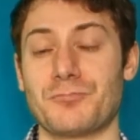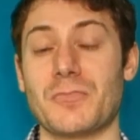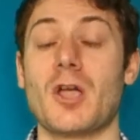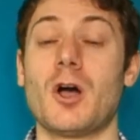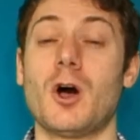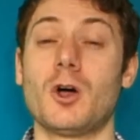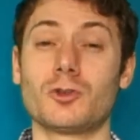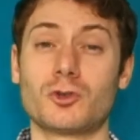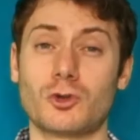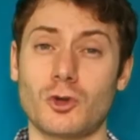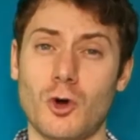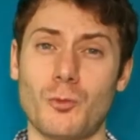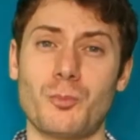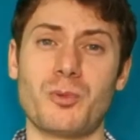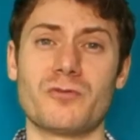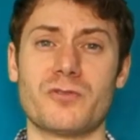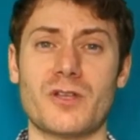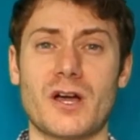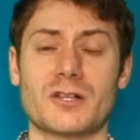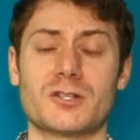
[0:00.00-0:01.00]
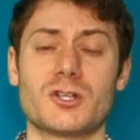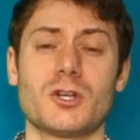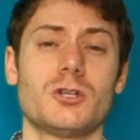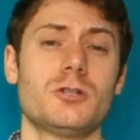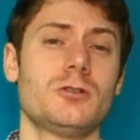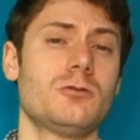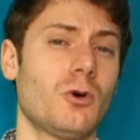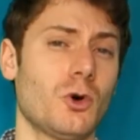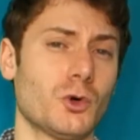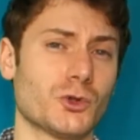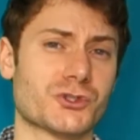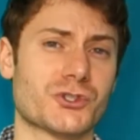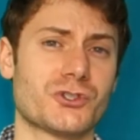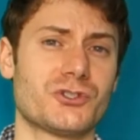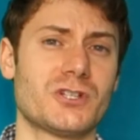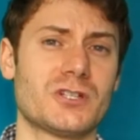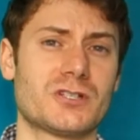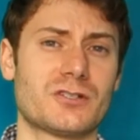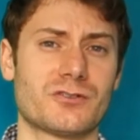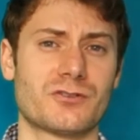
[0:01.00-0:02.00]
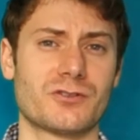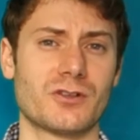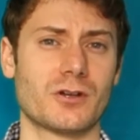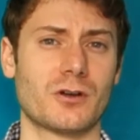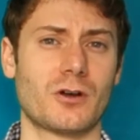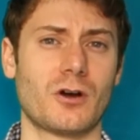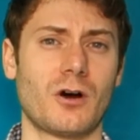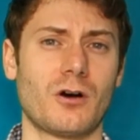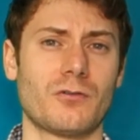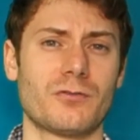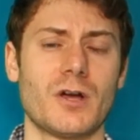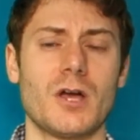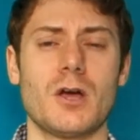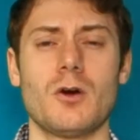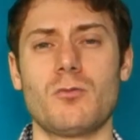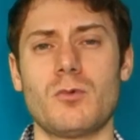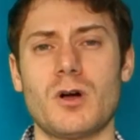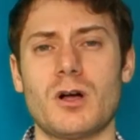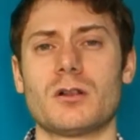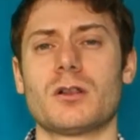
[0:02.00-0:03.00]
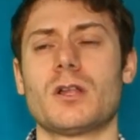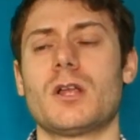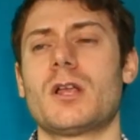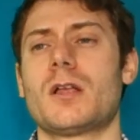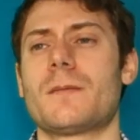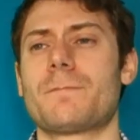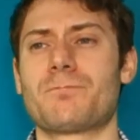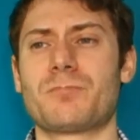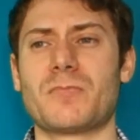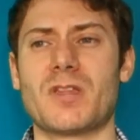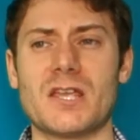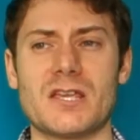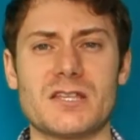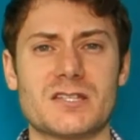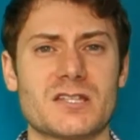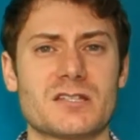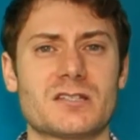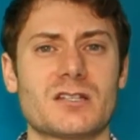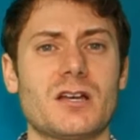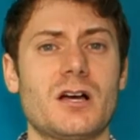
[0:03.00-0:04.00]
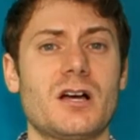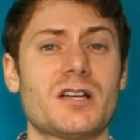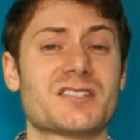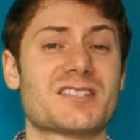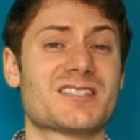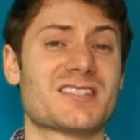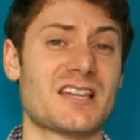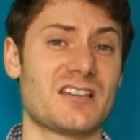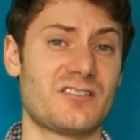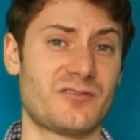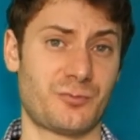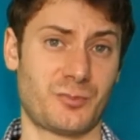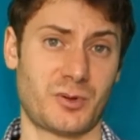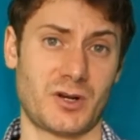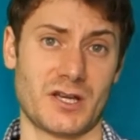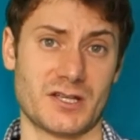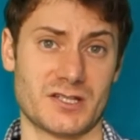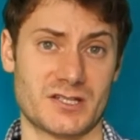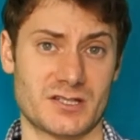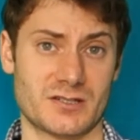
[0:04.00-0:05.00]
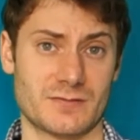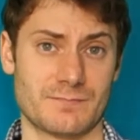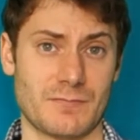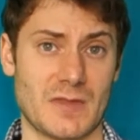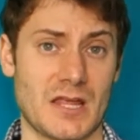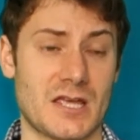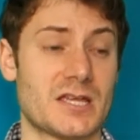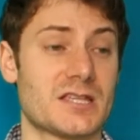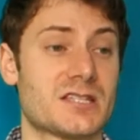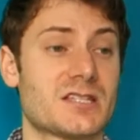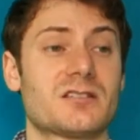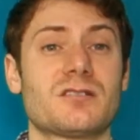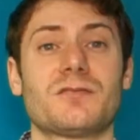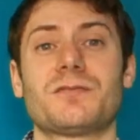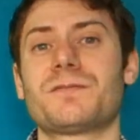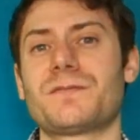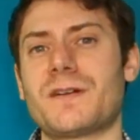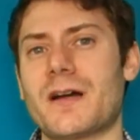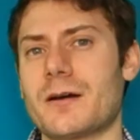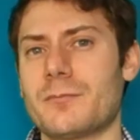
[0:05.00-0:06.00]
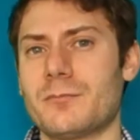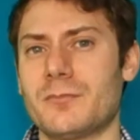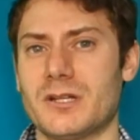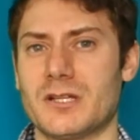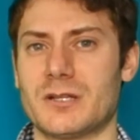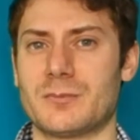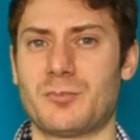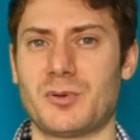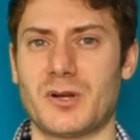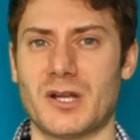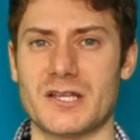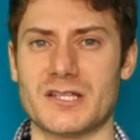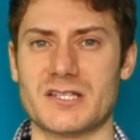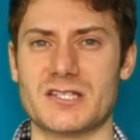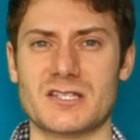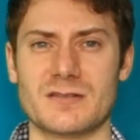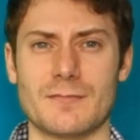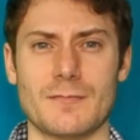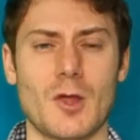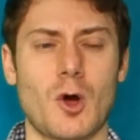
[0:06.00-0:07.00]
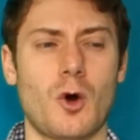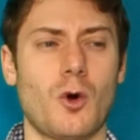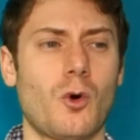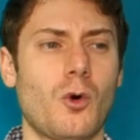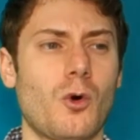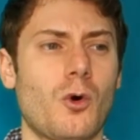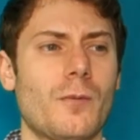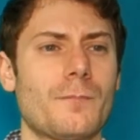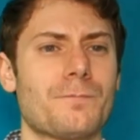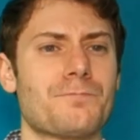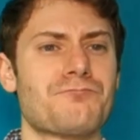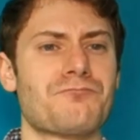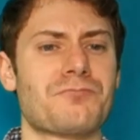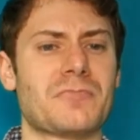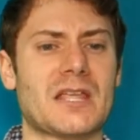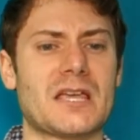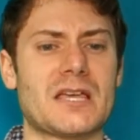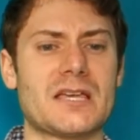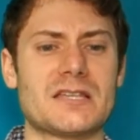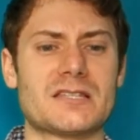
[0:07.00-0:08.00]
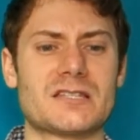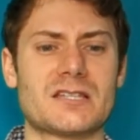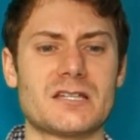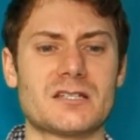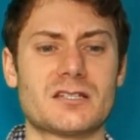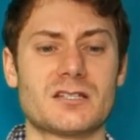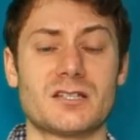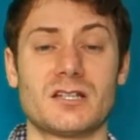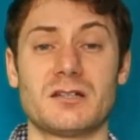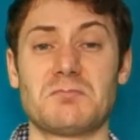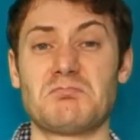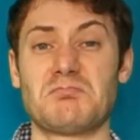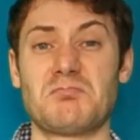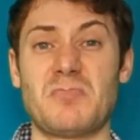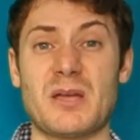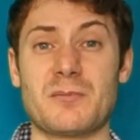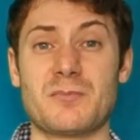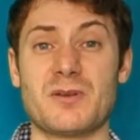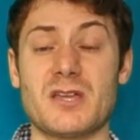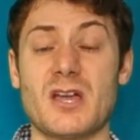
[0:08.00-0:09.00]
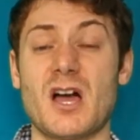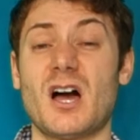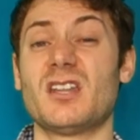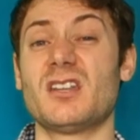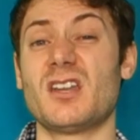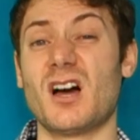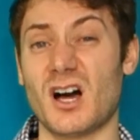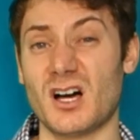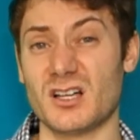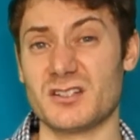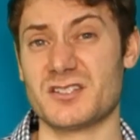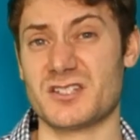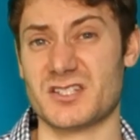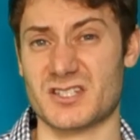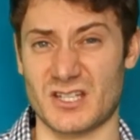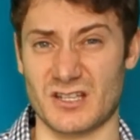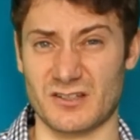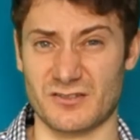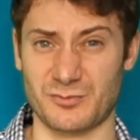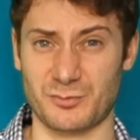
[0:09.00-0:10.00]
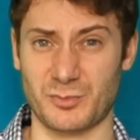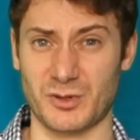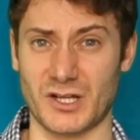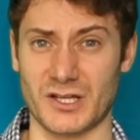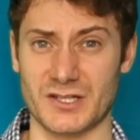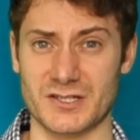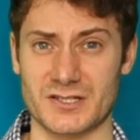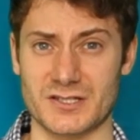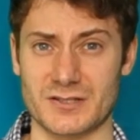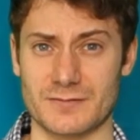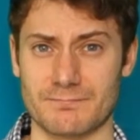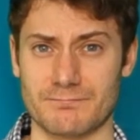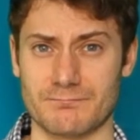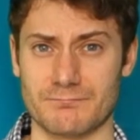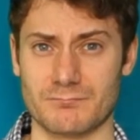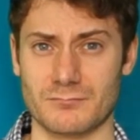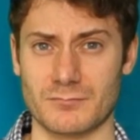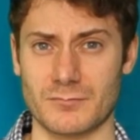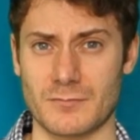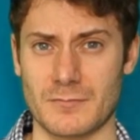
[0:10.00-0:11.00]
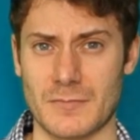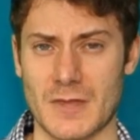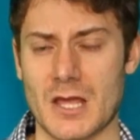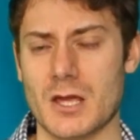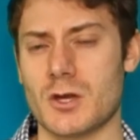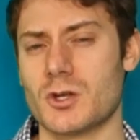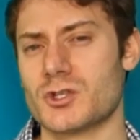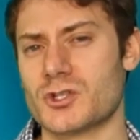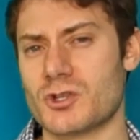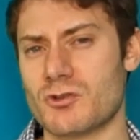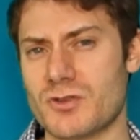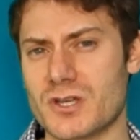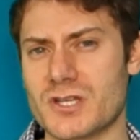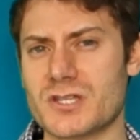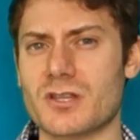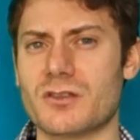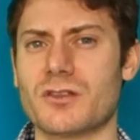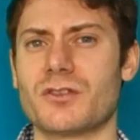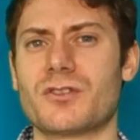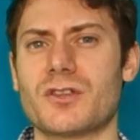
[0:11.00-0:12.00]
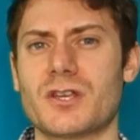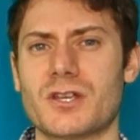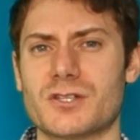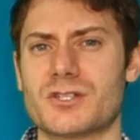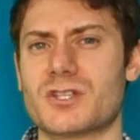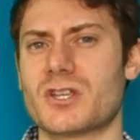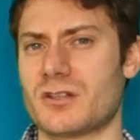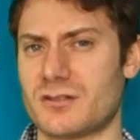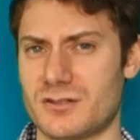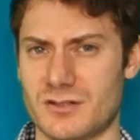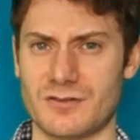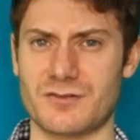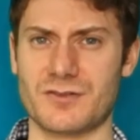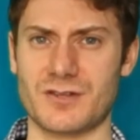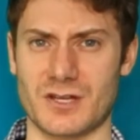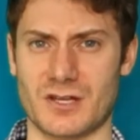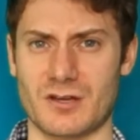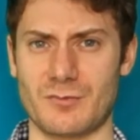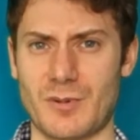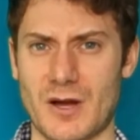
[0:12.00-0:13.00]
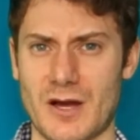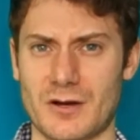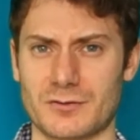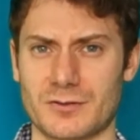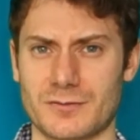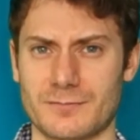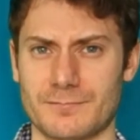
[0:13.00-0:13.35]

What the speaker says: On top of that, you also need to think of, well, is it a safe place? Is it a family place? Or is it maybe an unsafe place? So these are the things to think about.